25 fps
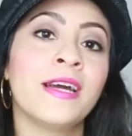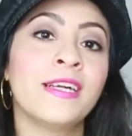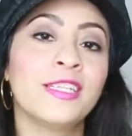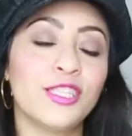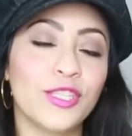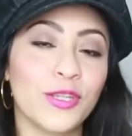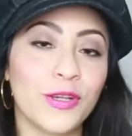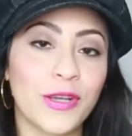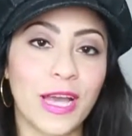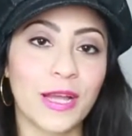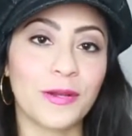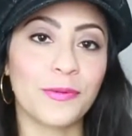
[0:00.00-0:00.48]

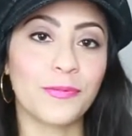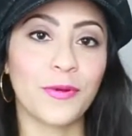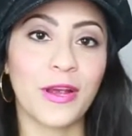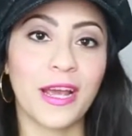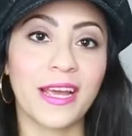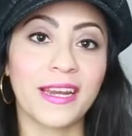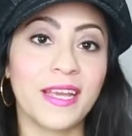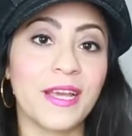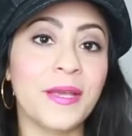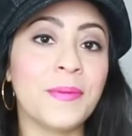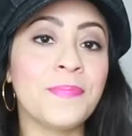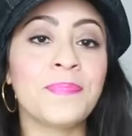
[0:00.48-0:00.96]
to get
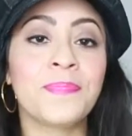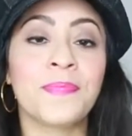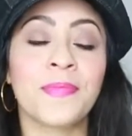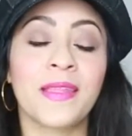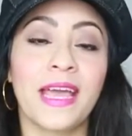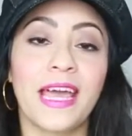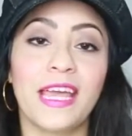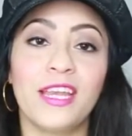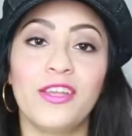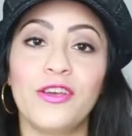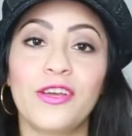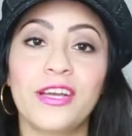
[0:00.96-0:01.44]
ready,
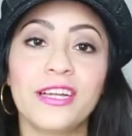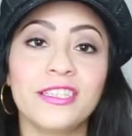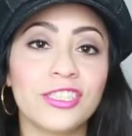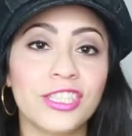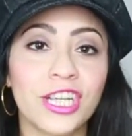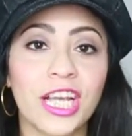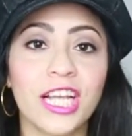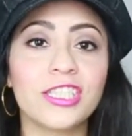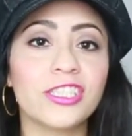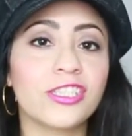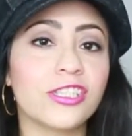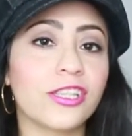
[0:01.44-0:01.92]
and you can
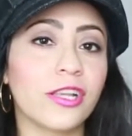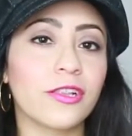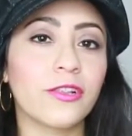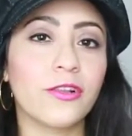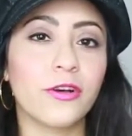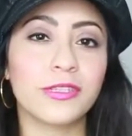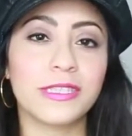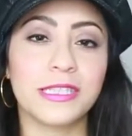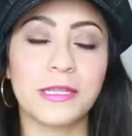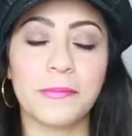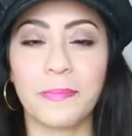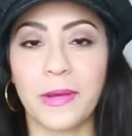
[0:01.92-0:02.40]
change the
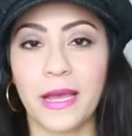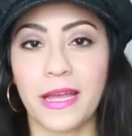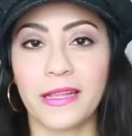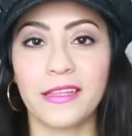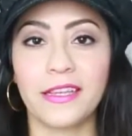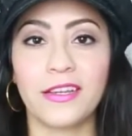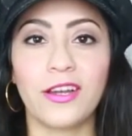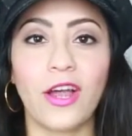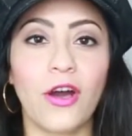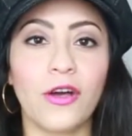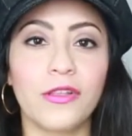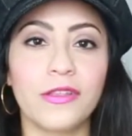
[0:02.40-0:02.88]
look
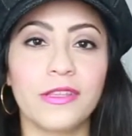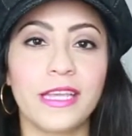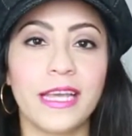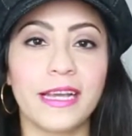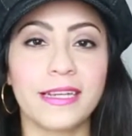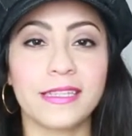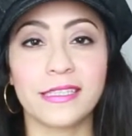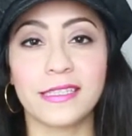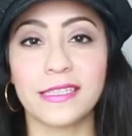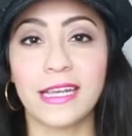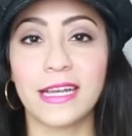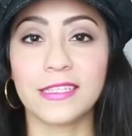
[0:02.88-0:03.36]
depending on the
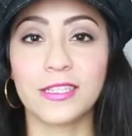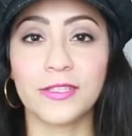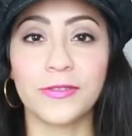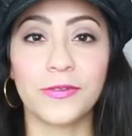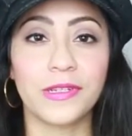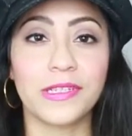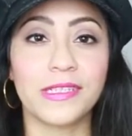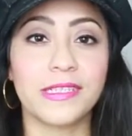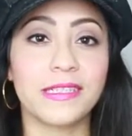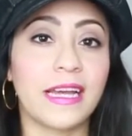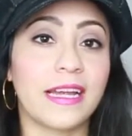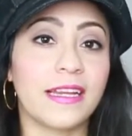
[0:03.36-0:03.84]

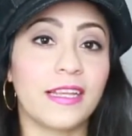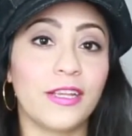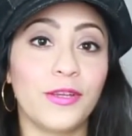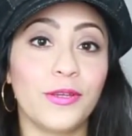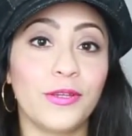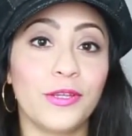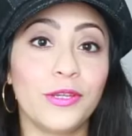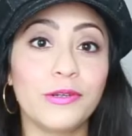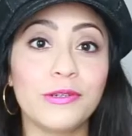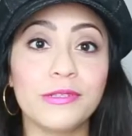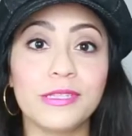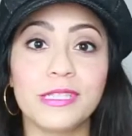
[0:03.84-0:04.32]
accessories that
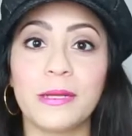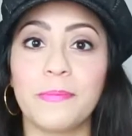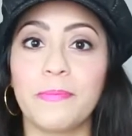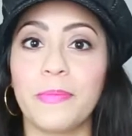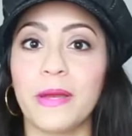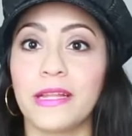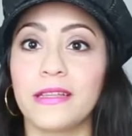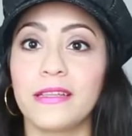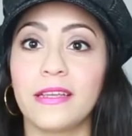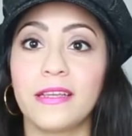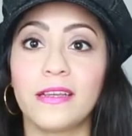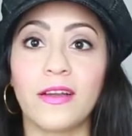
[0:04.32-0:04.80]
you use,
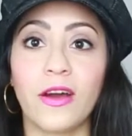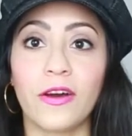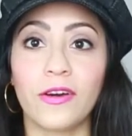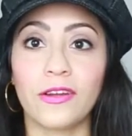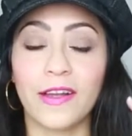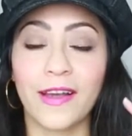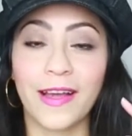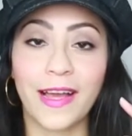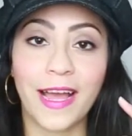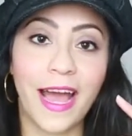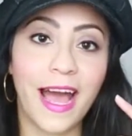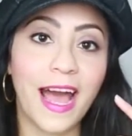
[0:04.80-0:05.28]
depending
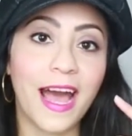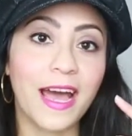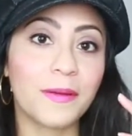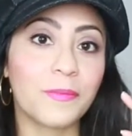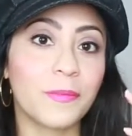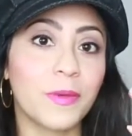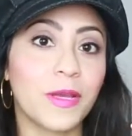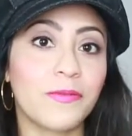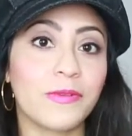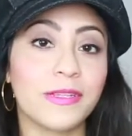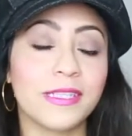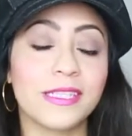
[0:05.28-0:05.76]
on a
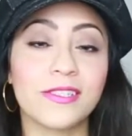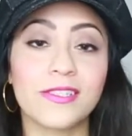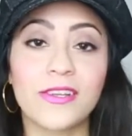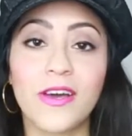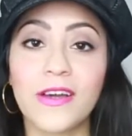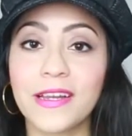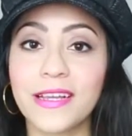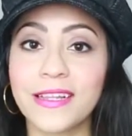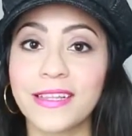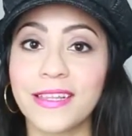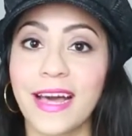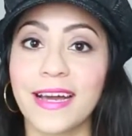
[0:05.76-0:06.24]
hat, maybe
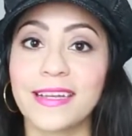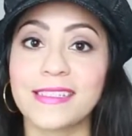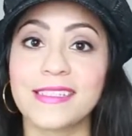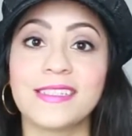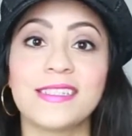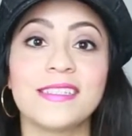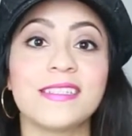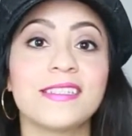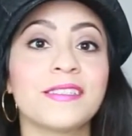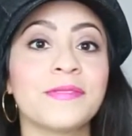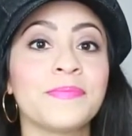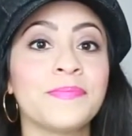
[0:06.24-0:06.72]

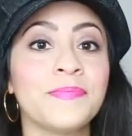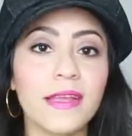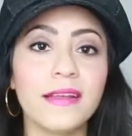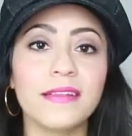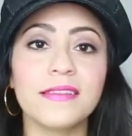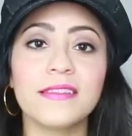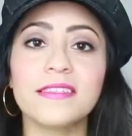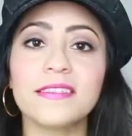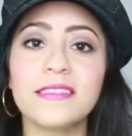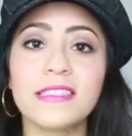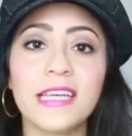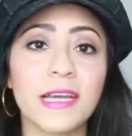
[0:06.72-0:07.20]
sunglasses,
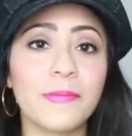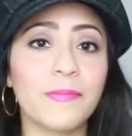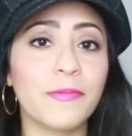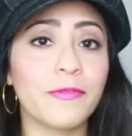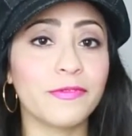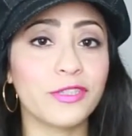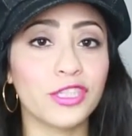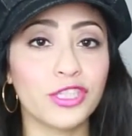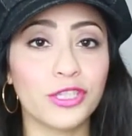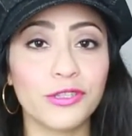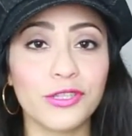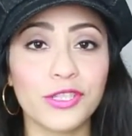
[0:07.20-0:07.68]
the type
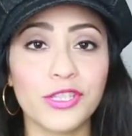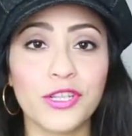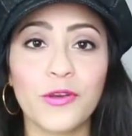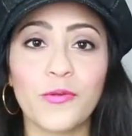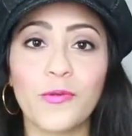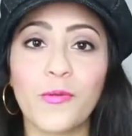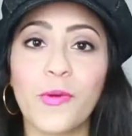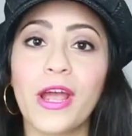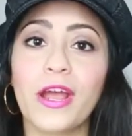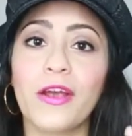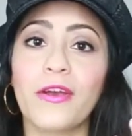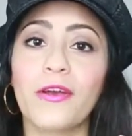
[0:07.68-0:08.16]
of shoes
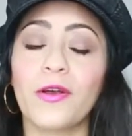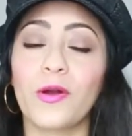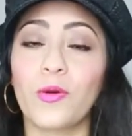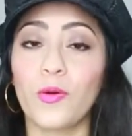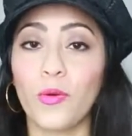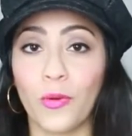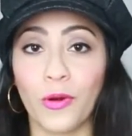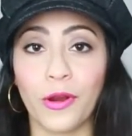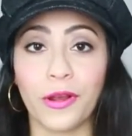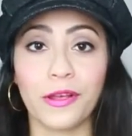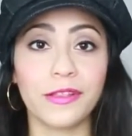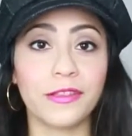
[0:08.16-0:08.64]
you wear,
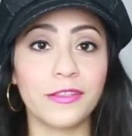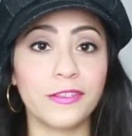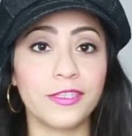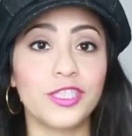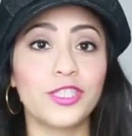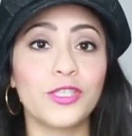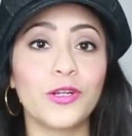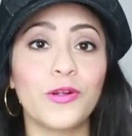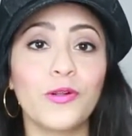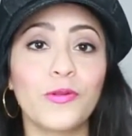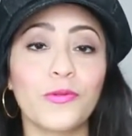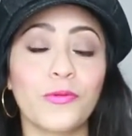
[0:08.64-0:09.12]
or the
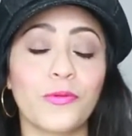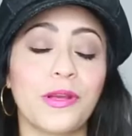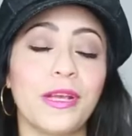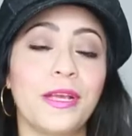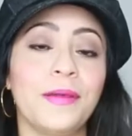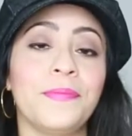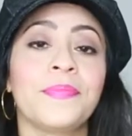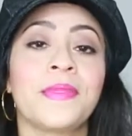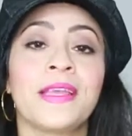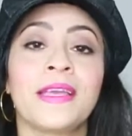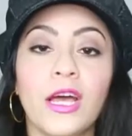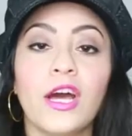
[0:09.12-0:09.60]

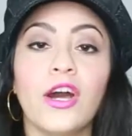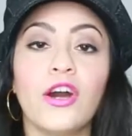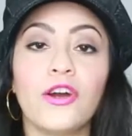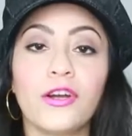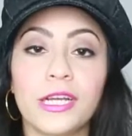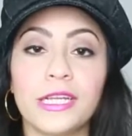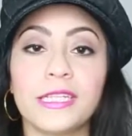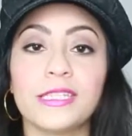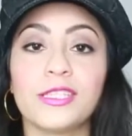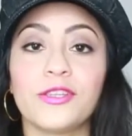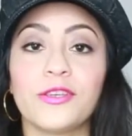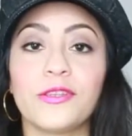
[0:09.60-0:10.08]
jewelry.
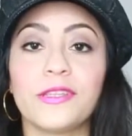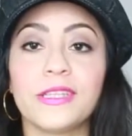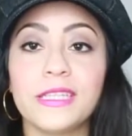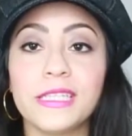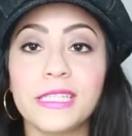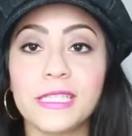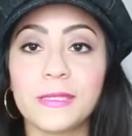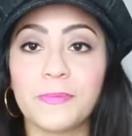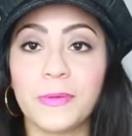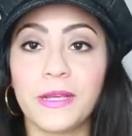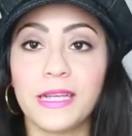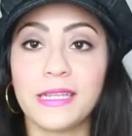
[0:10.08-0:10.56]
Okay, so
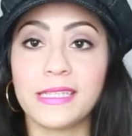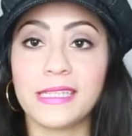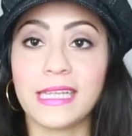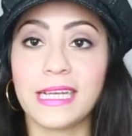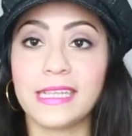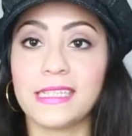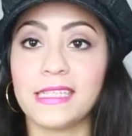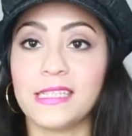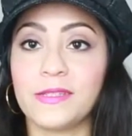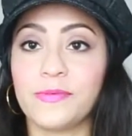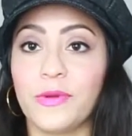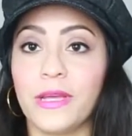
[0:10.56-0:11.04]
this piece,
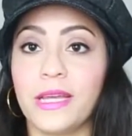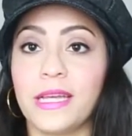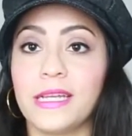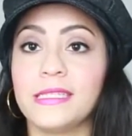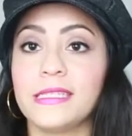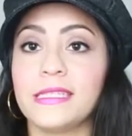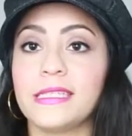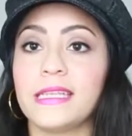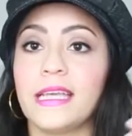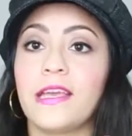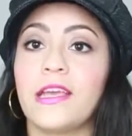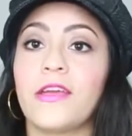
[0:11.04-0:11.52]
as we
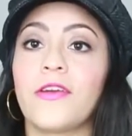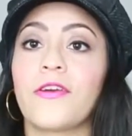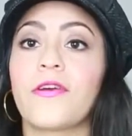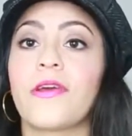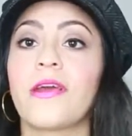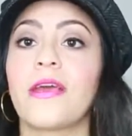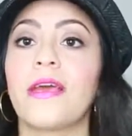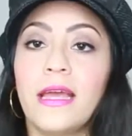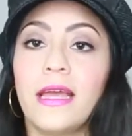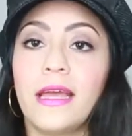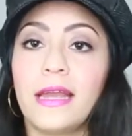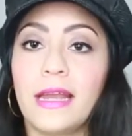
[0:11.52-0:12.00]
can see
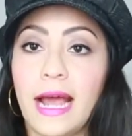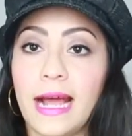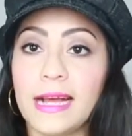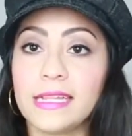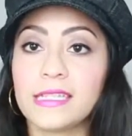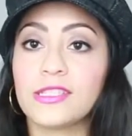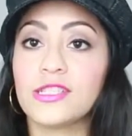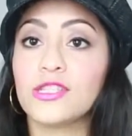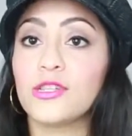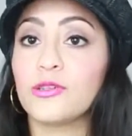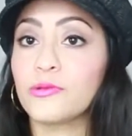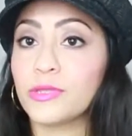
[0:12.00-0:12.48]
here, it
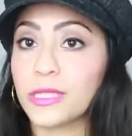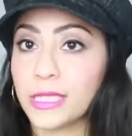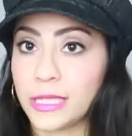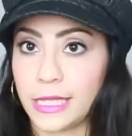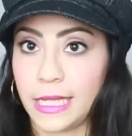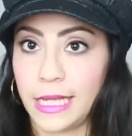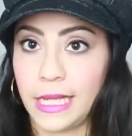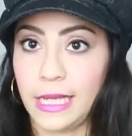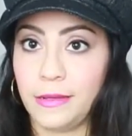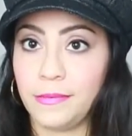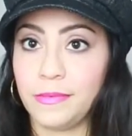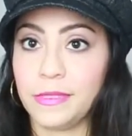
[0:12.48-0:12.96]
has no
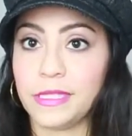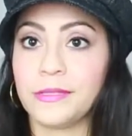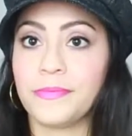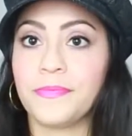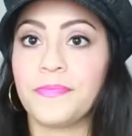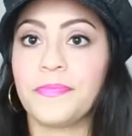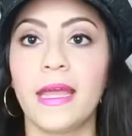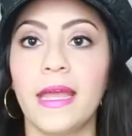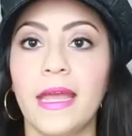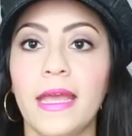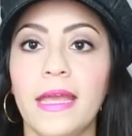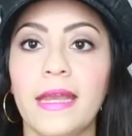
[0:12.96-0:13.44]
sleeves,
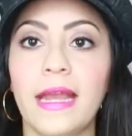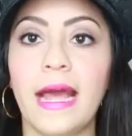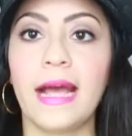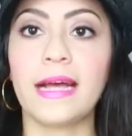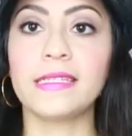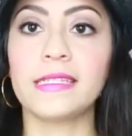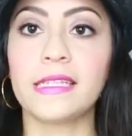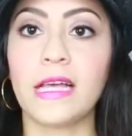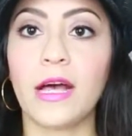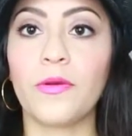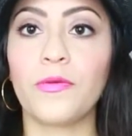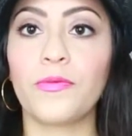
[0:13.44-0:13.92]
it
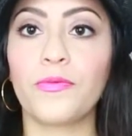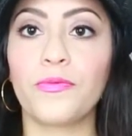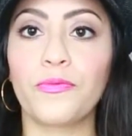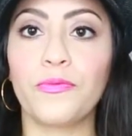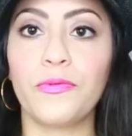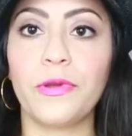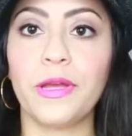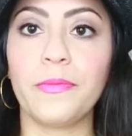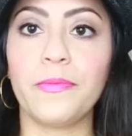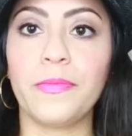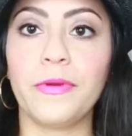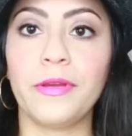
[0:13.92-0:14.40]
has a
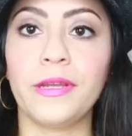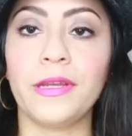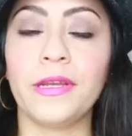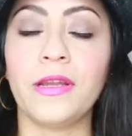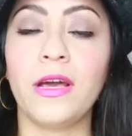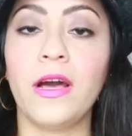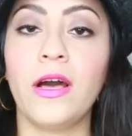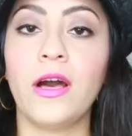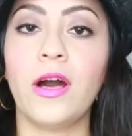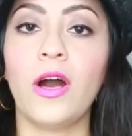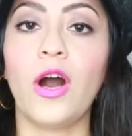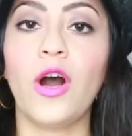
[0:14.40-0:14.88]
ribbon
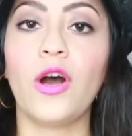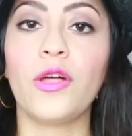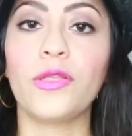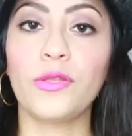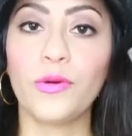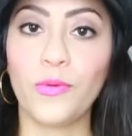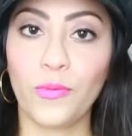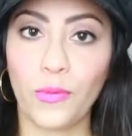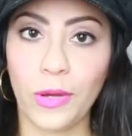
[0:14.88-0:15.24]
on the